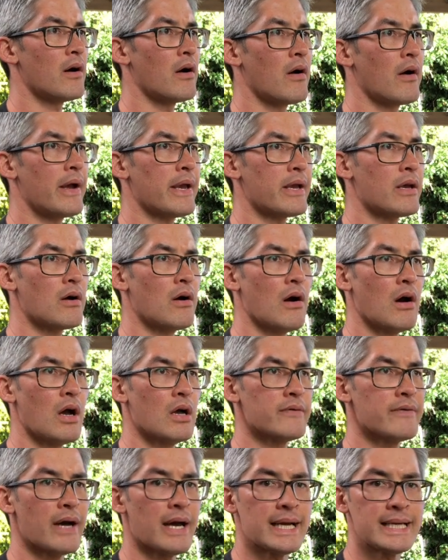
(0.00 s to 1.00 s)
I got
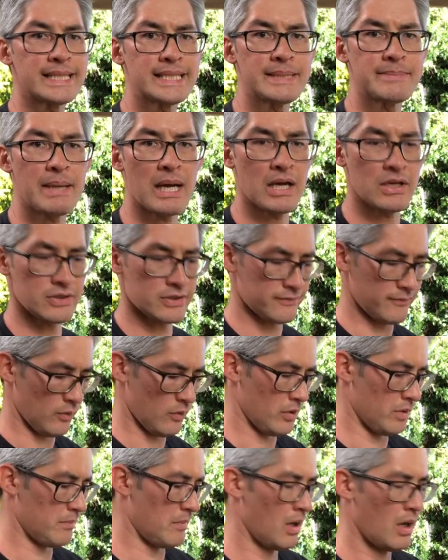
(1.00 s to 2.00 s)
over £80
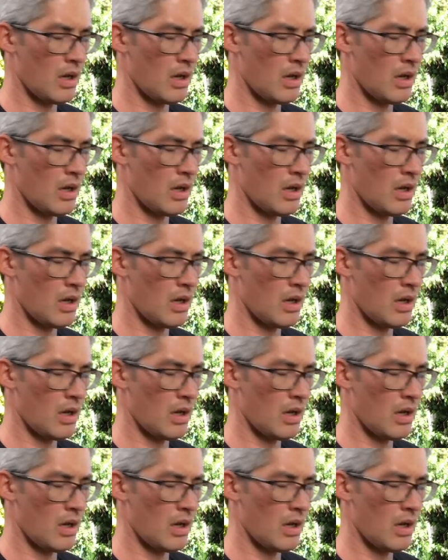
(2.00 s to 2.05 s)
for them.